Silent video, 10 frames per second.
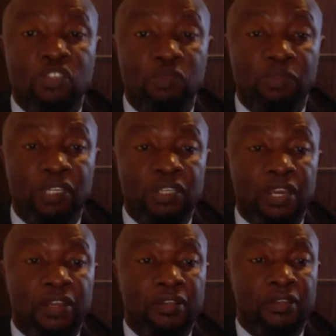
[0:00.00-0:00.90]
be
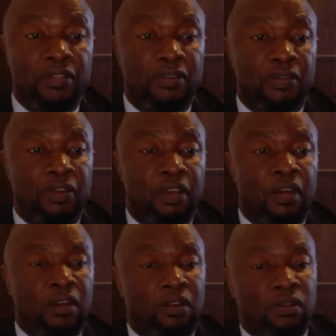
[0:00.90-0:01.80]
maintained
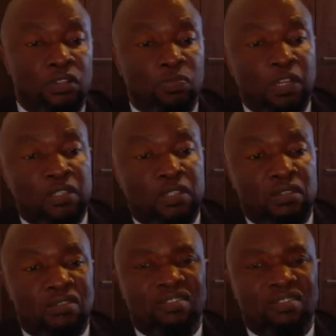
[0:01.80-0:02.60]
in those places.